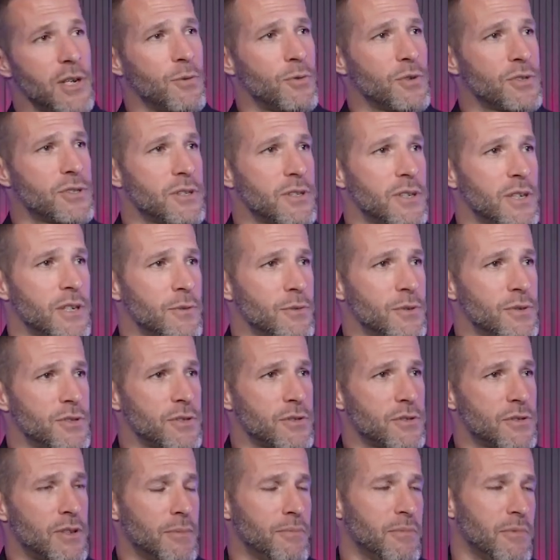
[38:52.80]
It was
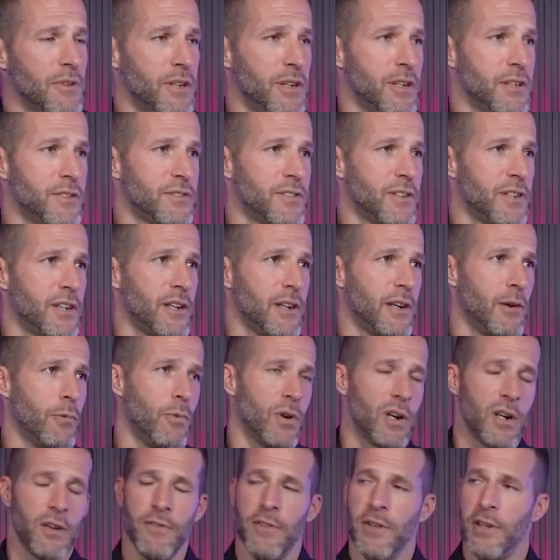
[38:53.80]
an incident in
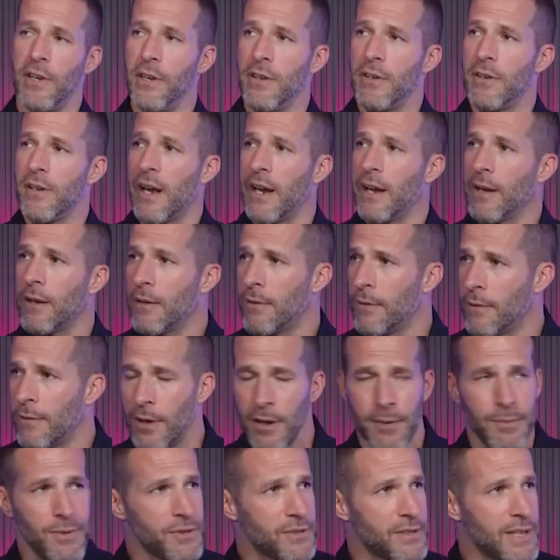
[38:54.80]
one of the
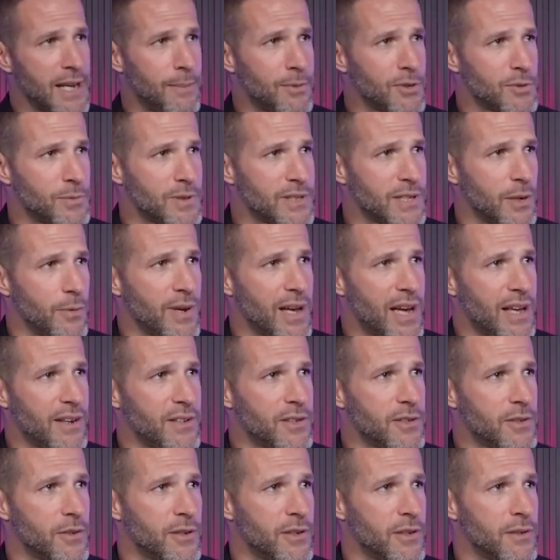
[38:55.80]
nightclub establishments that we had
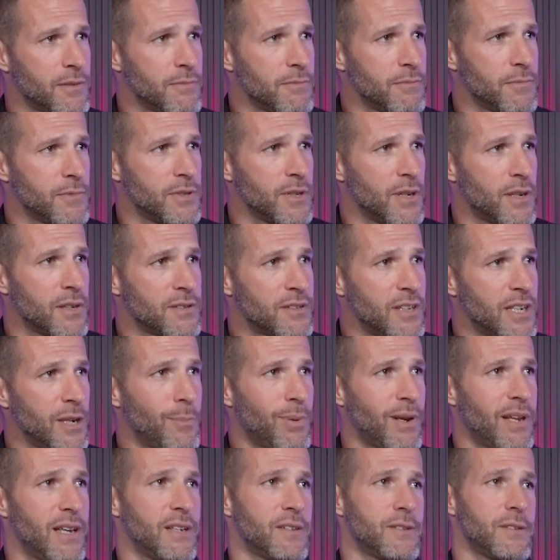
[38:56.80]
in City
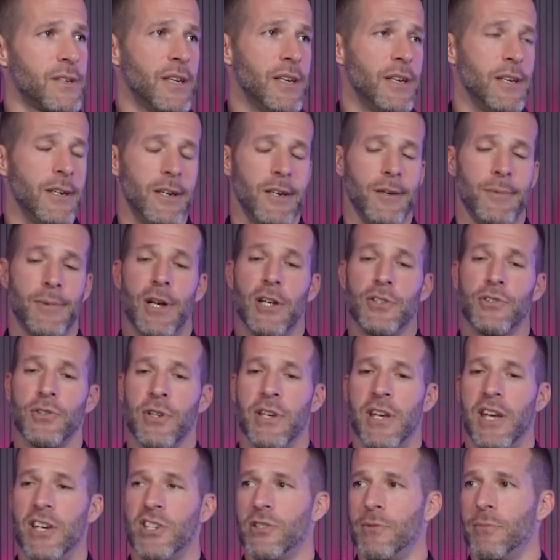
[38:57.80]
Place.
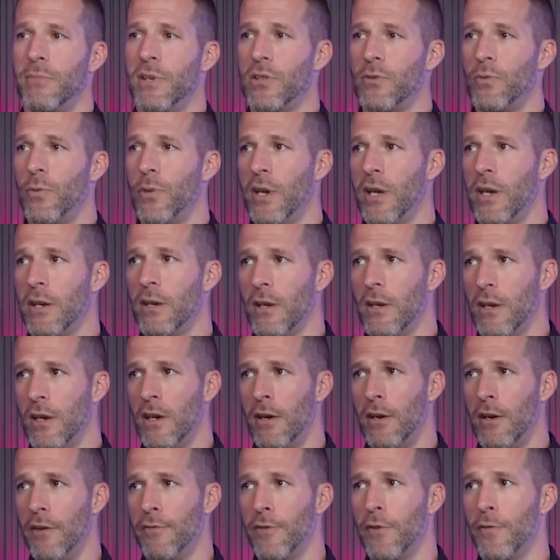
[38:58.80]
Altercation between
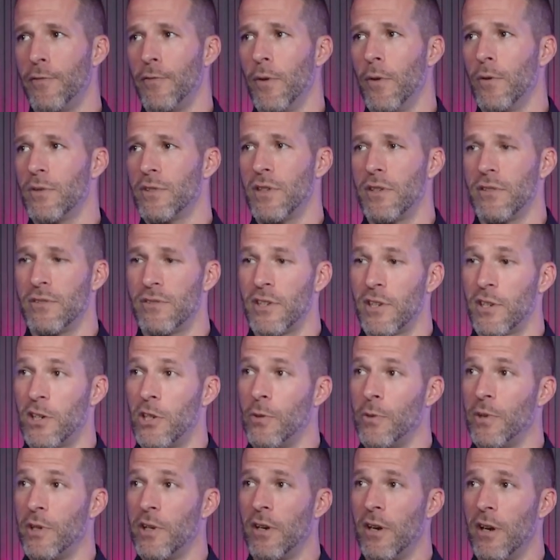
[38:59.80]
a few folks. A
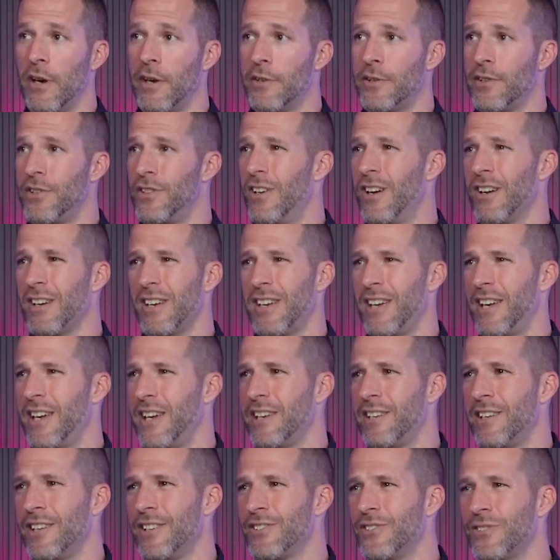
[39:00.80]
security guard, a young
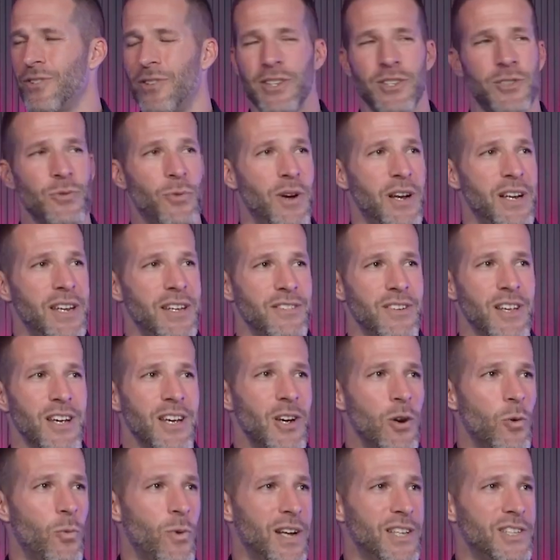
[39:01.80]
kid in his early 20s,
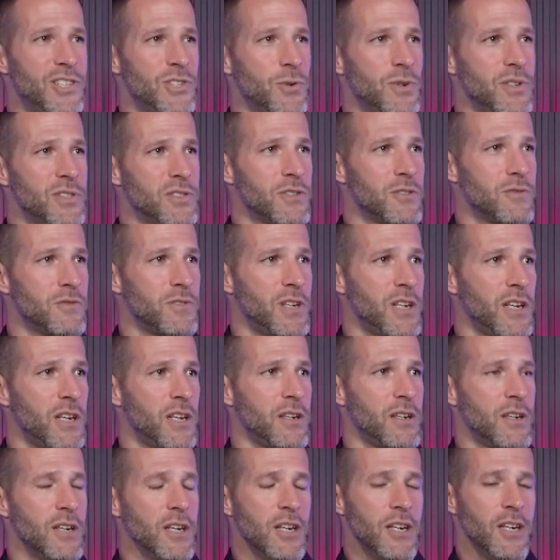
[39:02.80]
went to
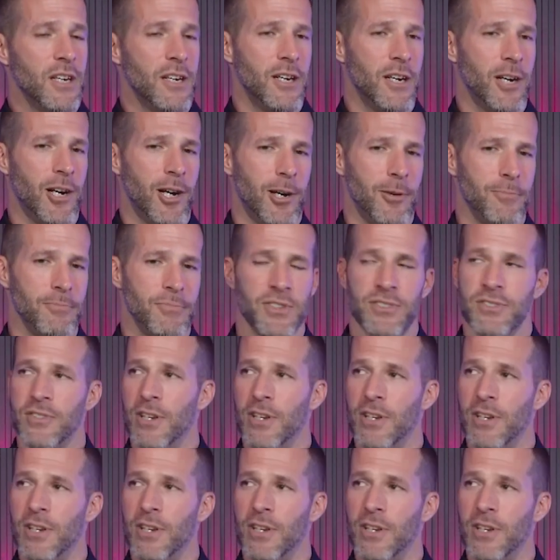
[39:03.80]
intervene. The